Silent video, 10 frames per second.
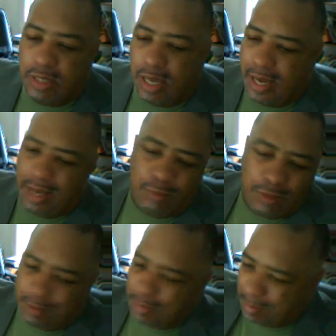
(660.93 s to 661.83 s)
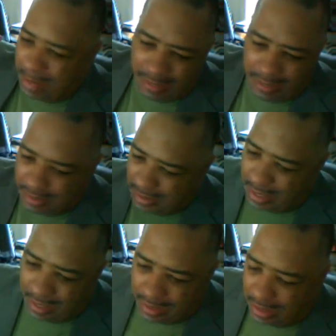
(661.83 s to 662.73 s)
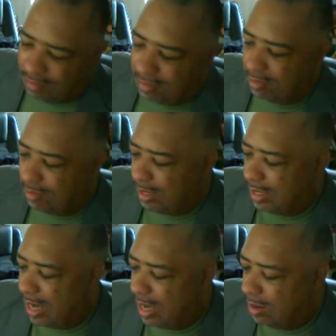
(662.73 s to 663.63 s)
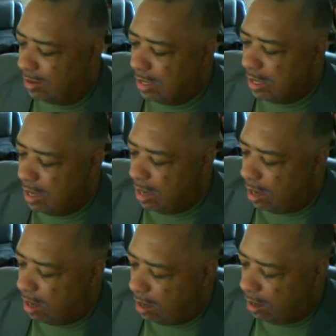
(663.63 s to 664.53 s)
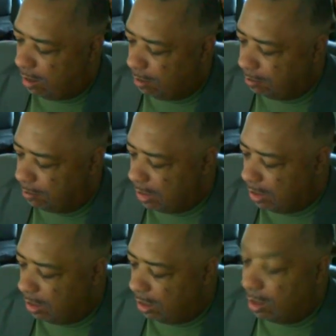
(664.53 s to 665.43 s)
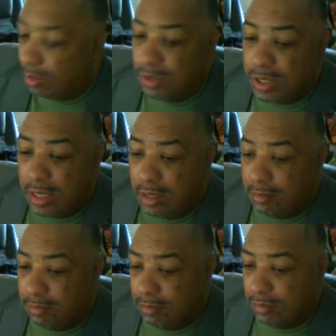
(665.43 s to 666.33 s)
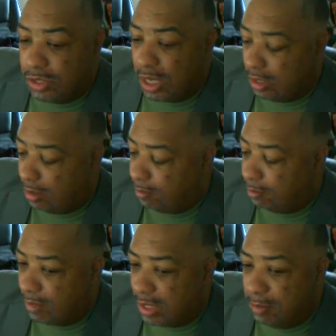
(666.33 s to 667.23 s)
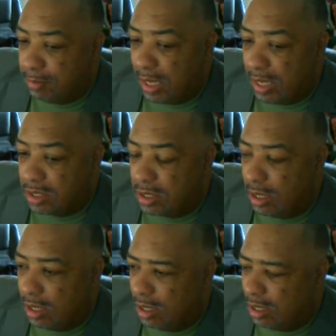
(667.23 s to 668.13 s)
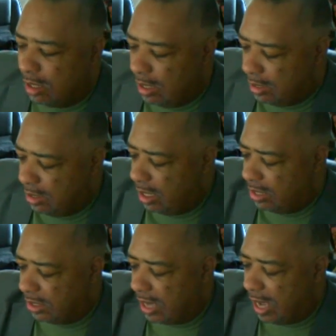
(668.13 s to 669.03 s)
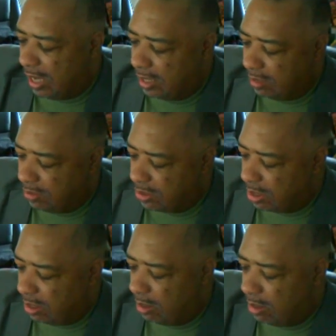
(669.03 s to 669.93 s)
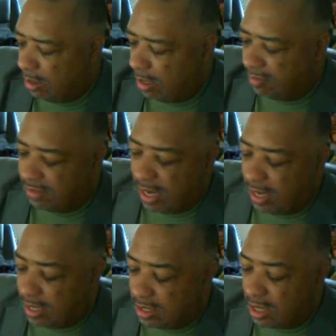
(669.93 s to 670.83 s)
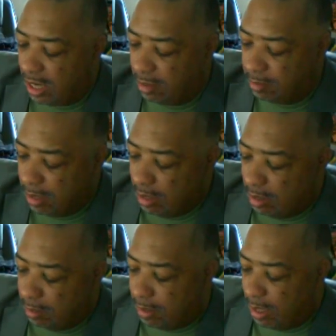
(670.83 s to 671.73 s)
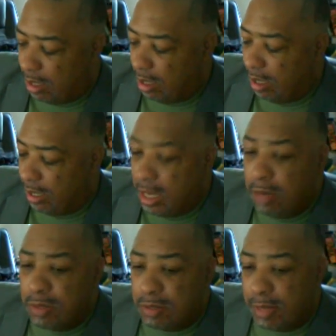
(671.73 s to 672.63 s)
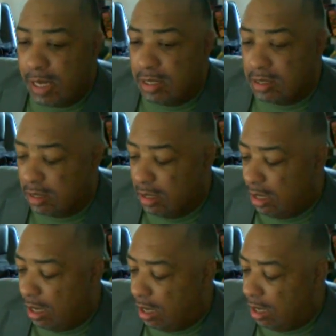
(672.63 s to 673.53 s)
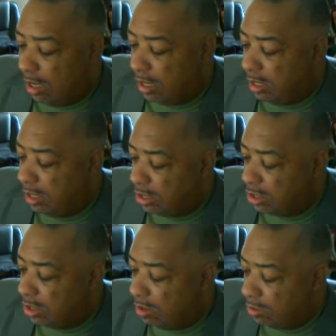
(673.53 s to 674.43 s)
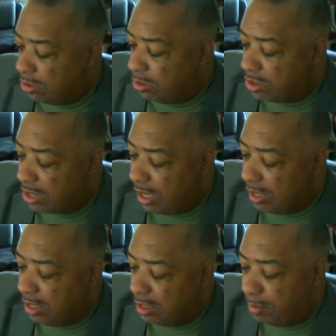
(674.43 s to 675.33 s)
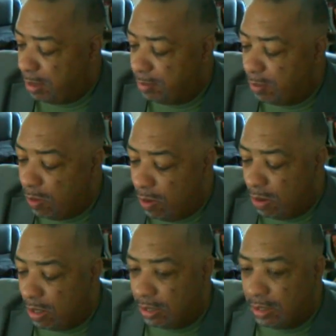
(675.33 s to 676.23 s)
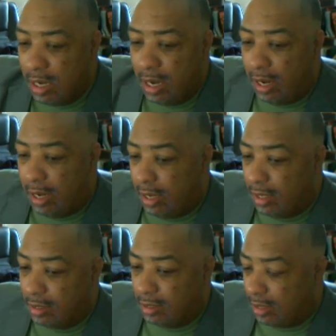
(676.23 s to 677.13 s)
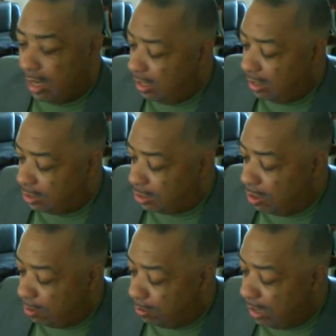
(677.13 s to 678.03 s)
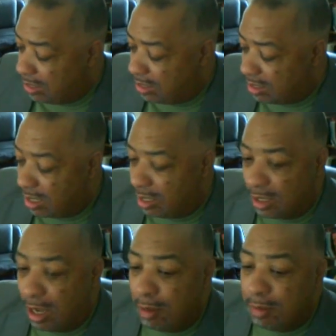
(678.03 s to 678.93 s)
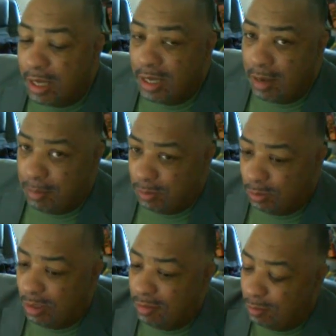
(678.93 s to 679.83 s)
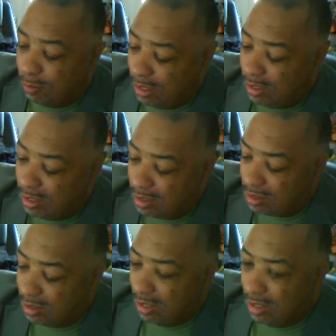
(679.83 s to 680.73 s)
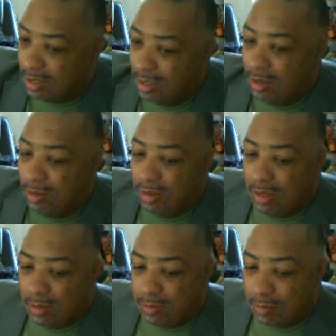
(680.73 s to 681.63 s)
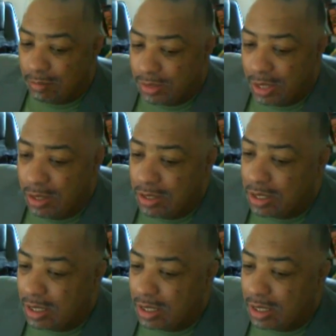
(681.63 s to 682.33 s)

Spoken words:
I had one in my mind. I just can't think of it right now. Jacob. He blessed the other guy. He was, I forgot his name, but he was blessed. You sign these people on and they, you know, blessings start to come. And I'm a living witness. You know, there's a,